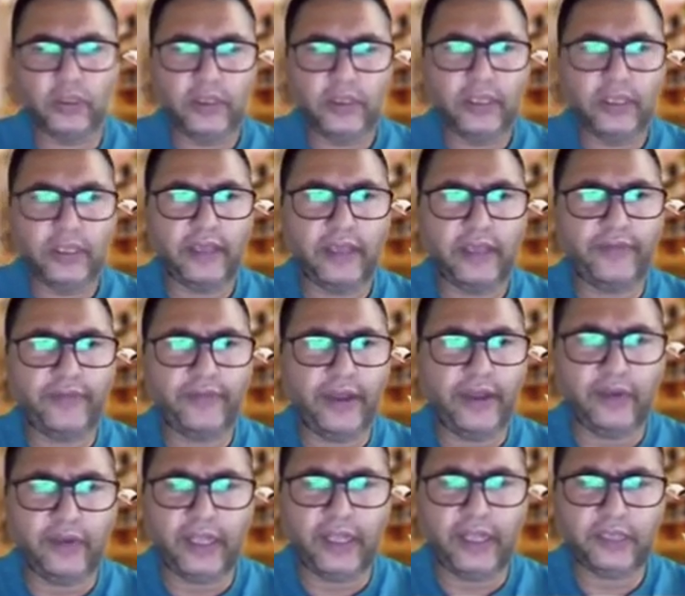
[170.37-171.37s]
If I
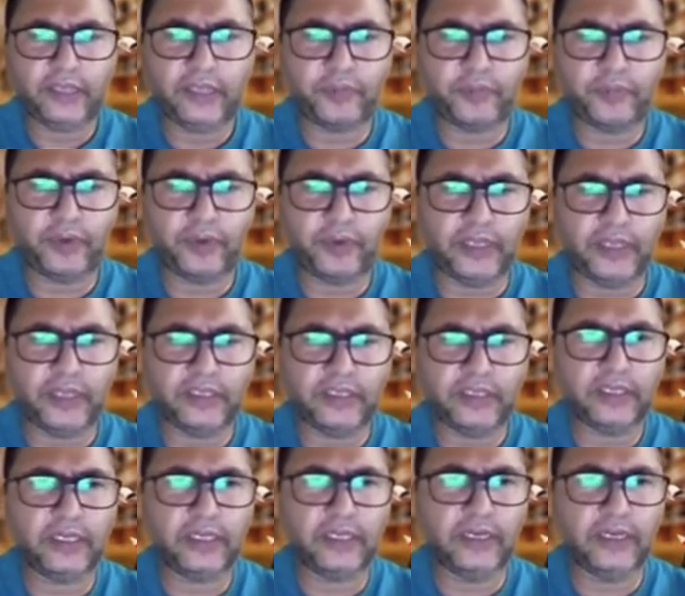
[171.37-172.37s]
write print
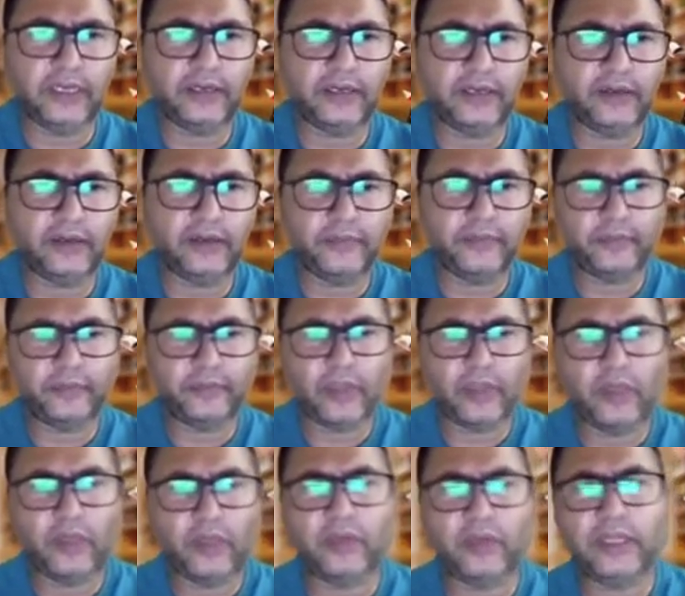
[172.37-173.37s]
here,
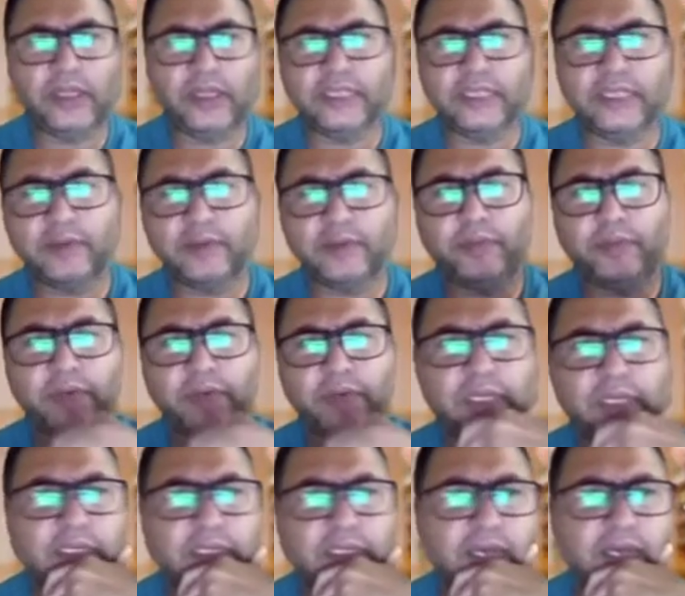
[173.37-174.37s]
what does mean print,
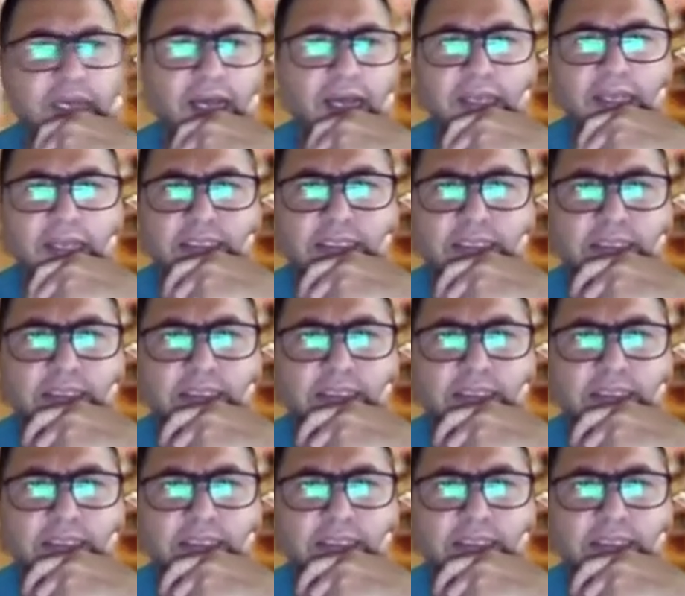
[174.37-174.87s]
guys?